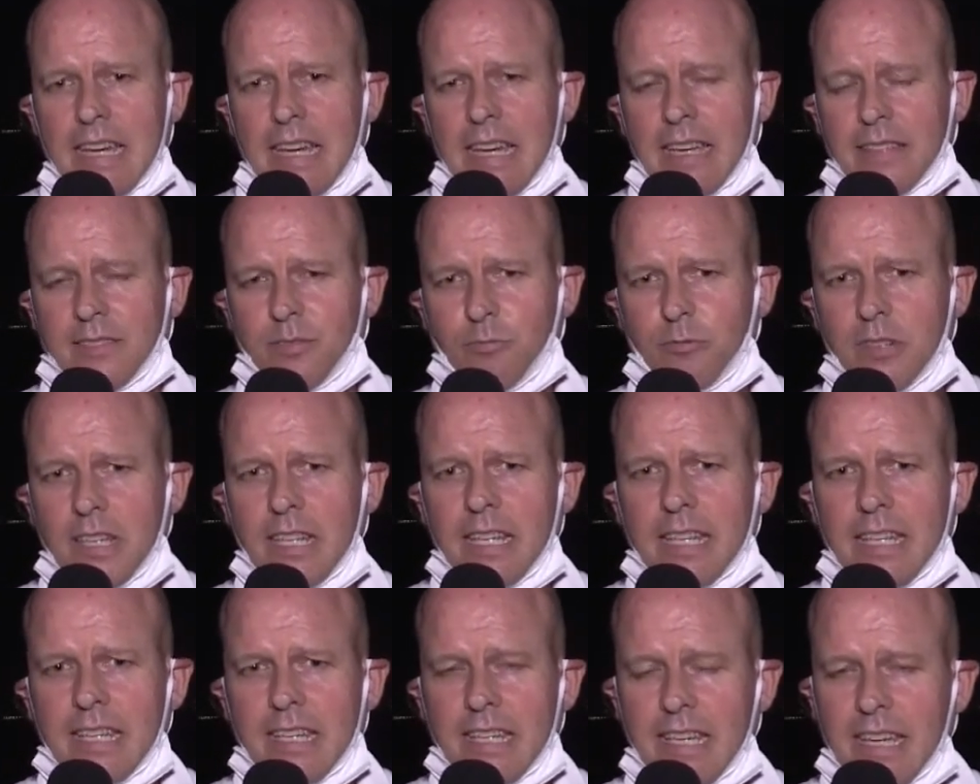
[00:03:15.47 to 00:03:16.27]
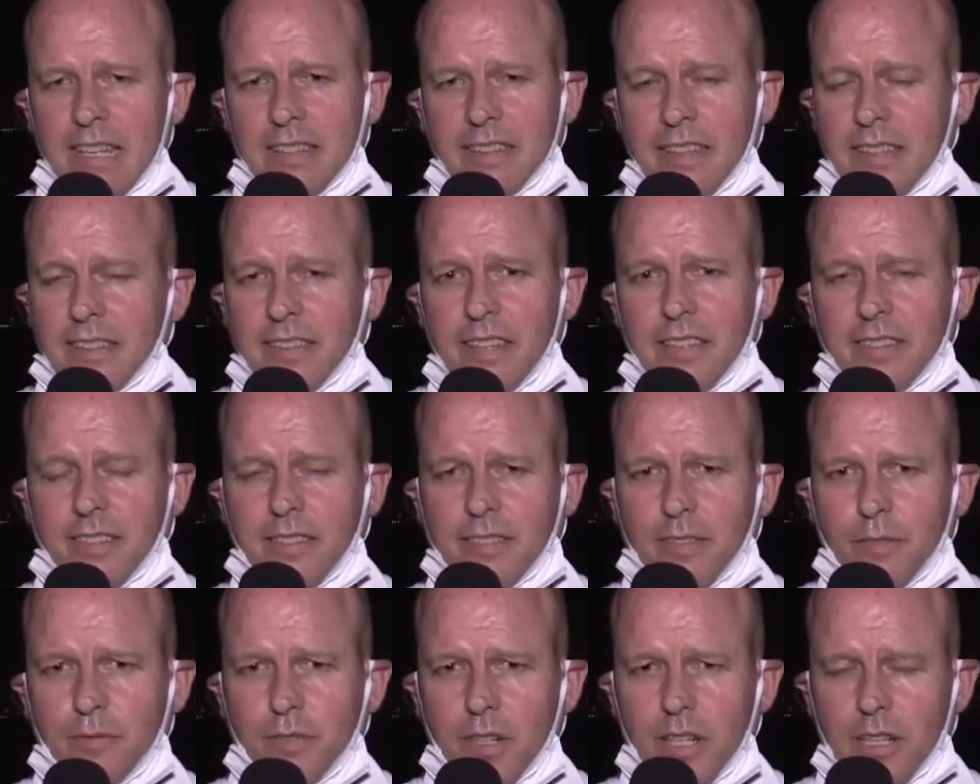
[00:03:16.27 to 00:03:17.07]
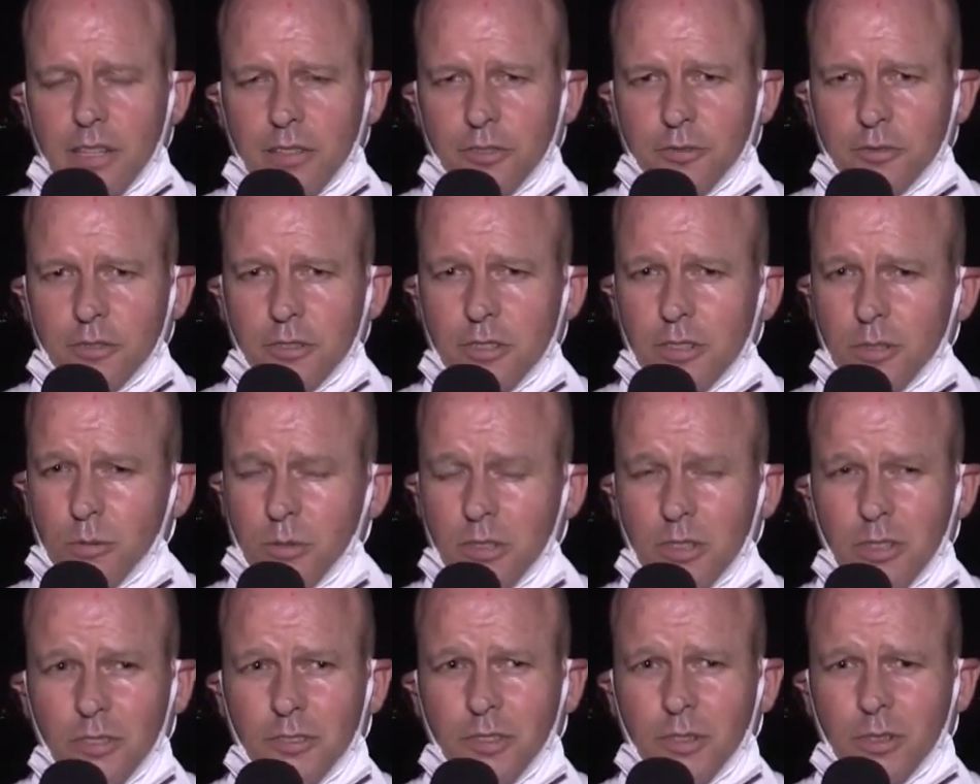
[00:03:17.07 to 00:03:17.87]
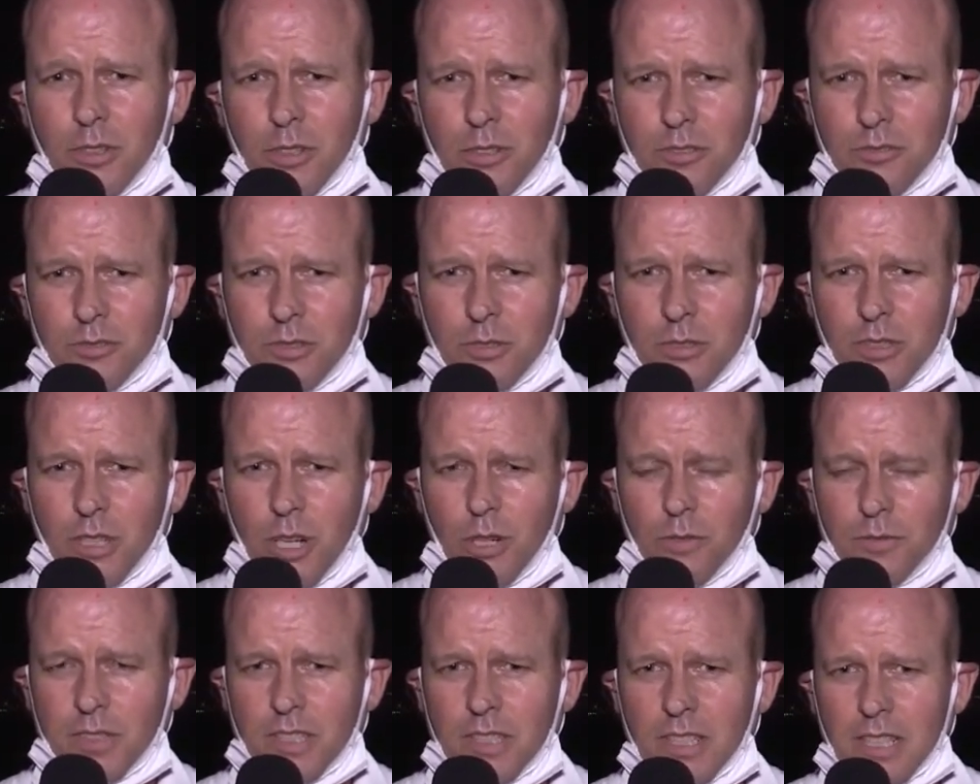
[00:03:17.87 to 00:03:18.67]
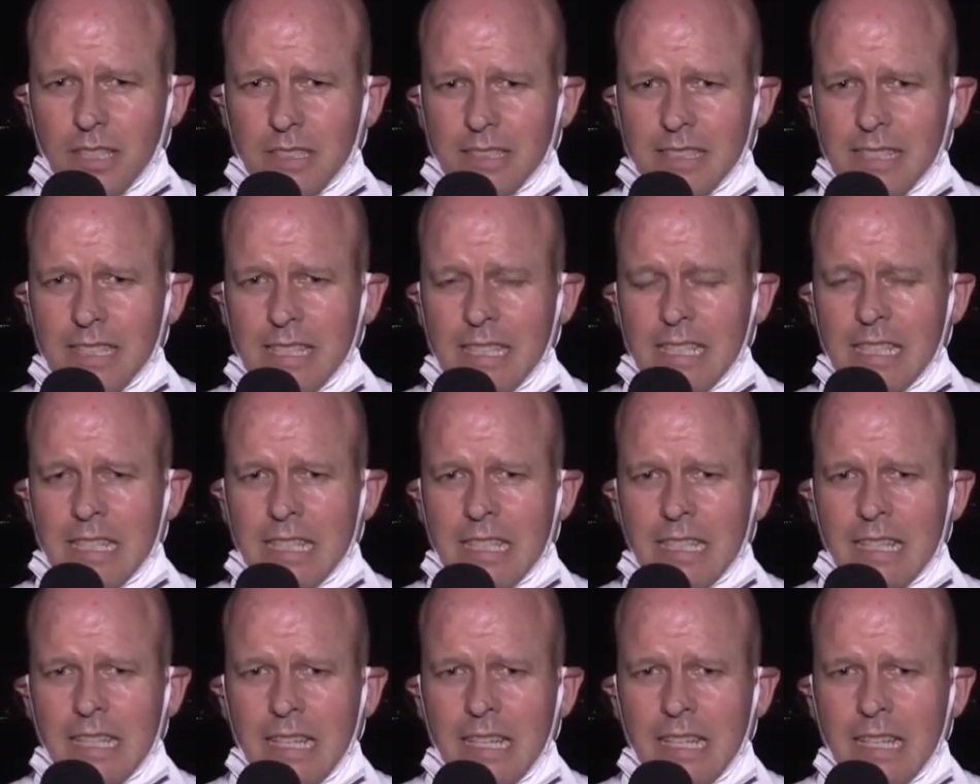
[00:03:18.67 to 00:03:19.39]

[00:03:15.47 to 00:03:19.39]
It's really, this is a final straw. We're also going through a COVID-19